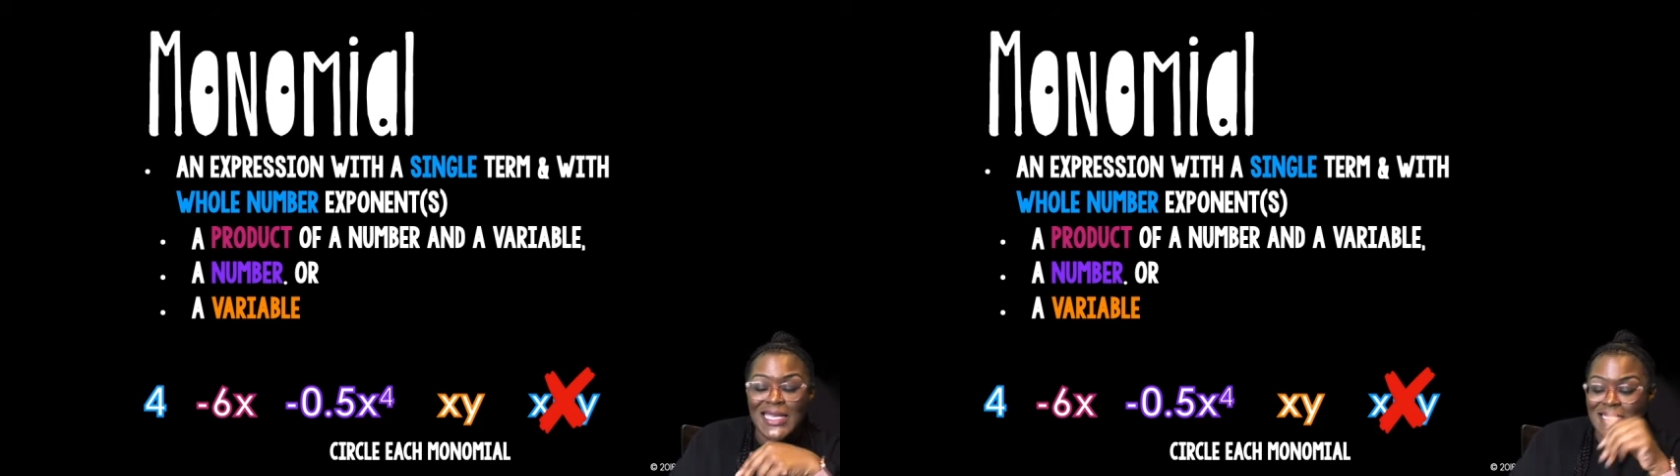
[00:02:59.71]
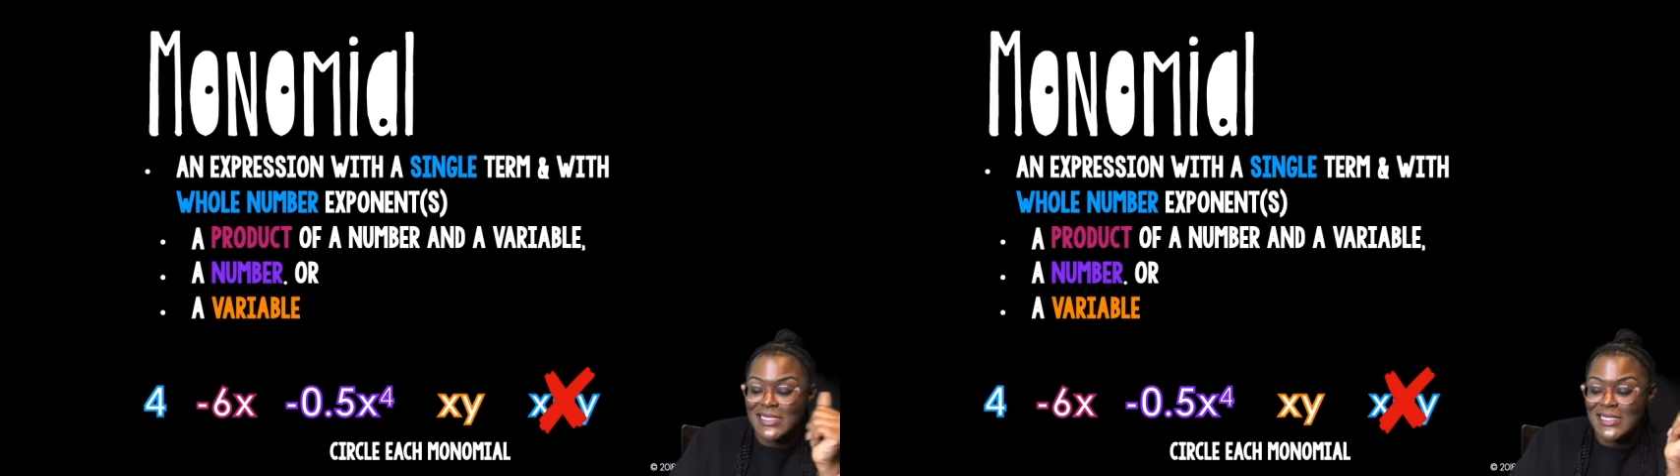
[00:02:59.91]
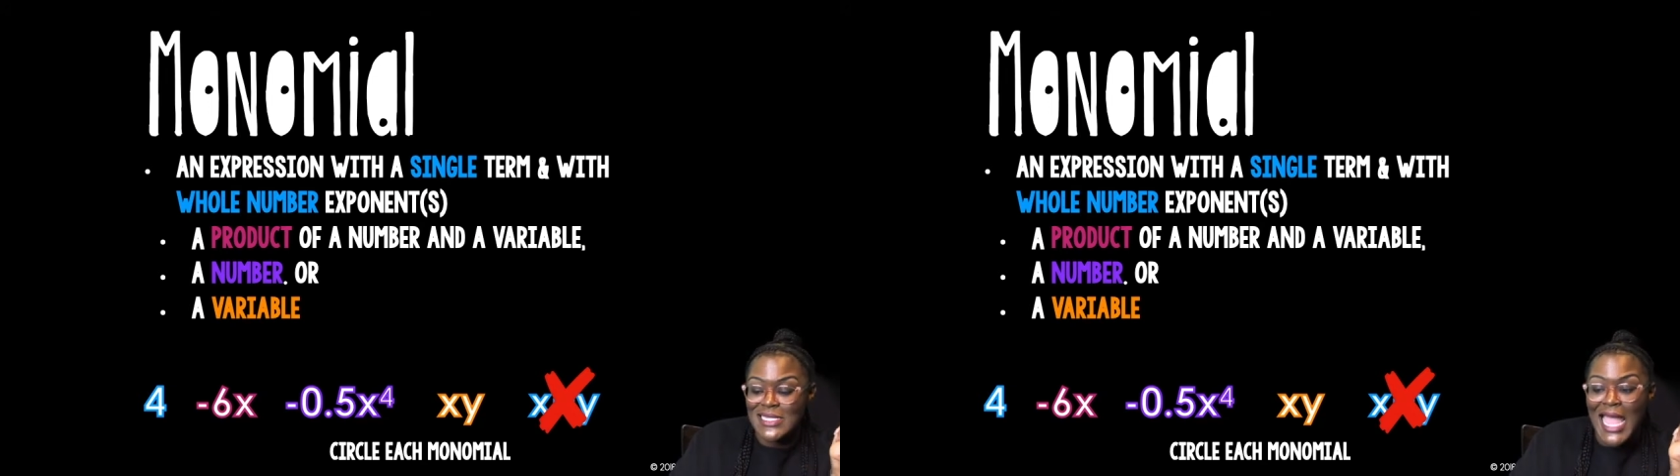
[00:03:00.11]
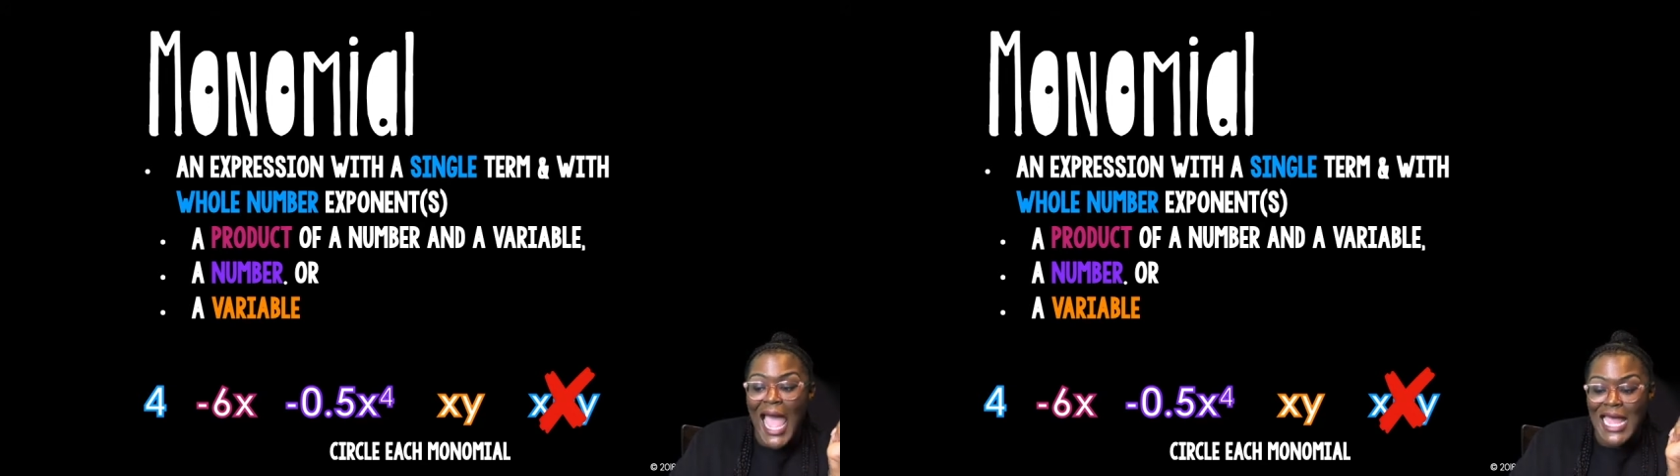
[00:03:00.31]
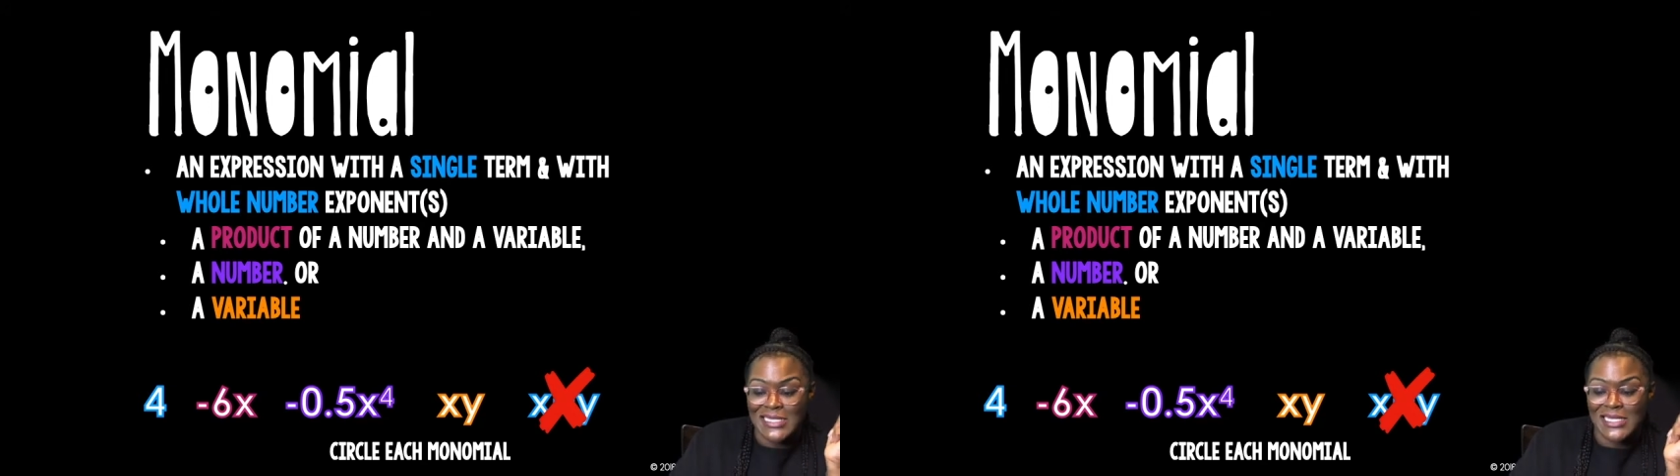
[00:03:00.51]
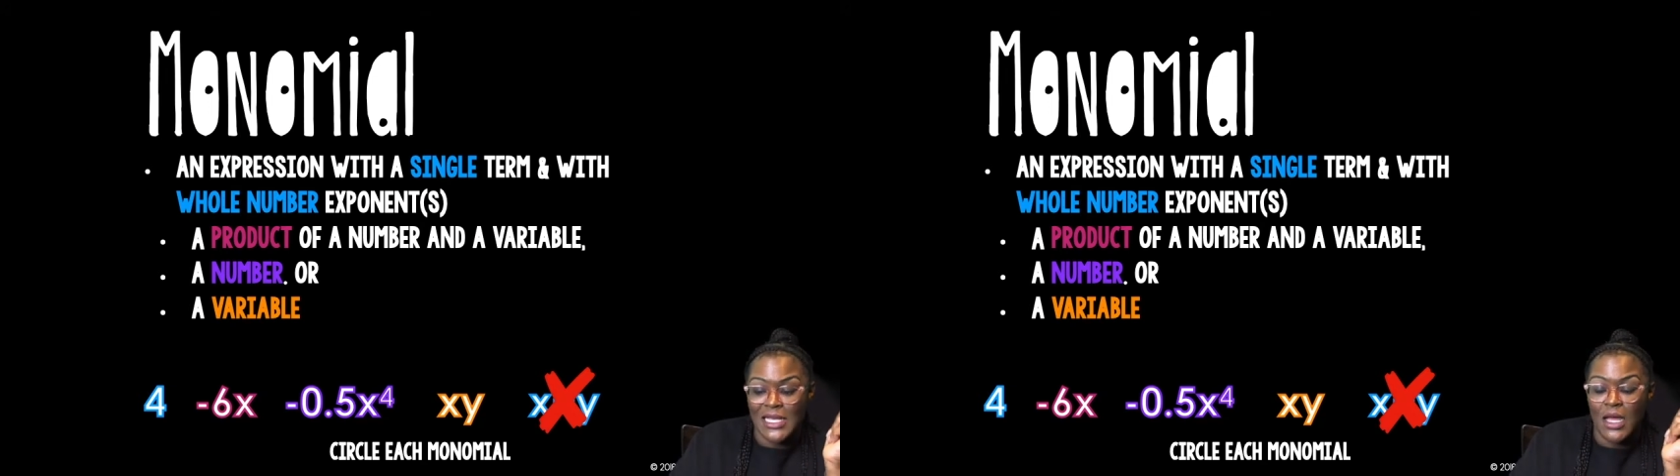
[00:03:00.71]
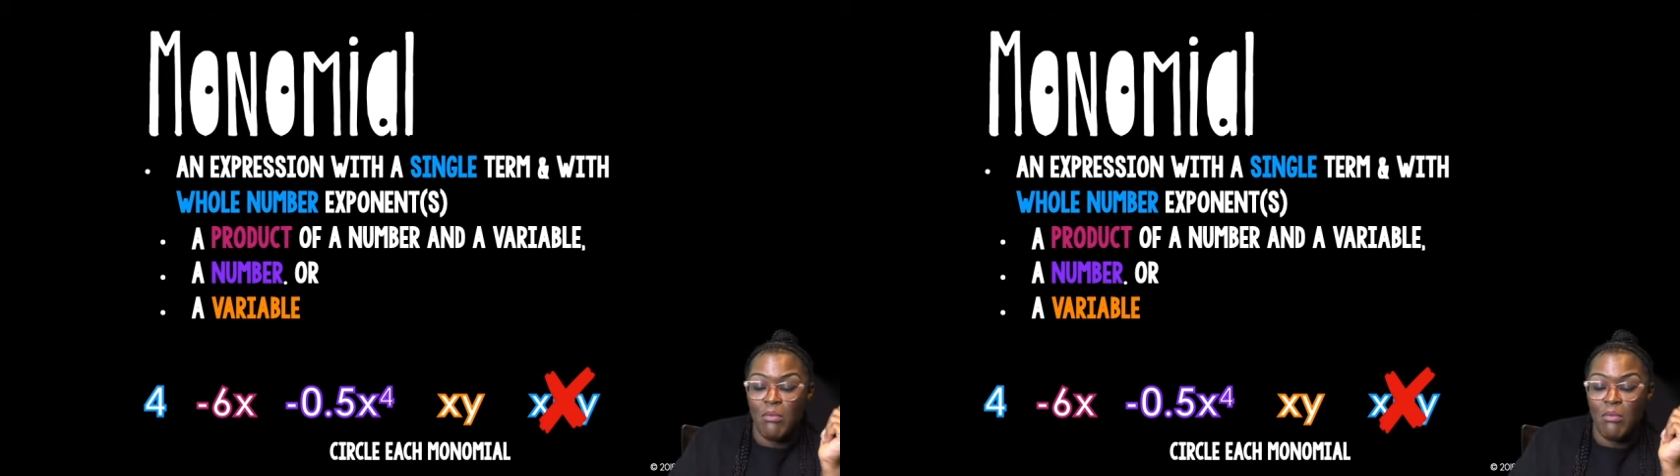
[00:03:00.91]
is not a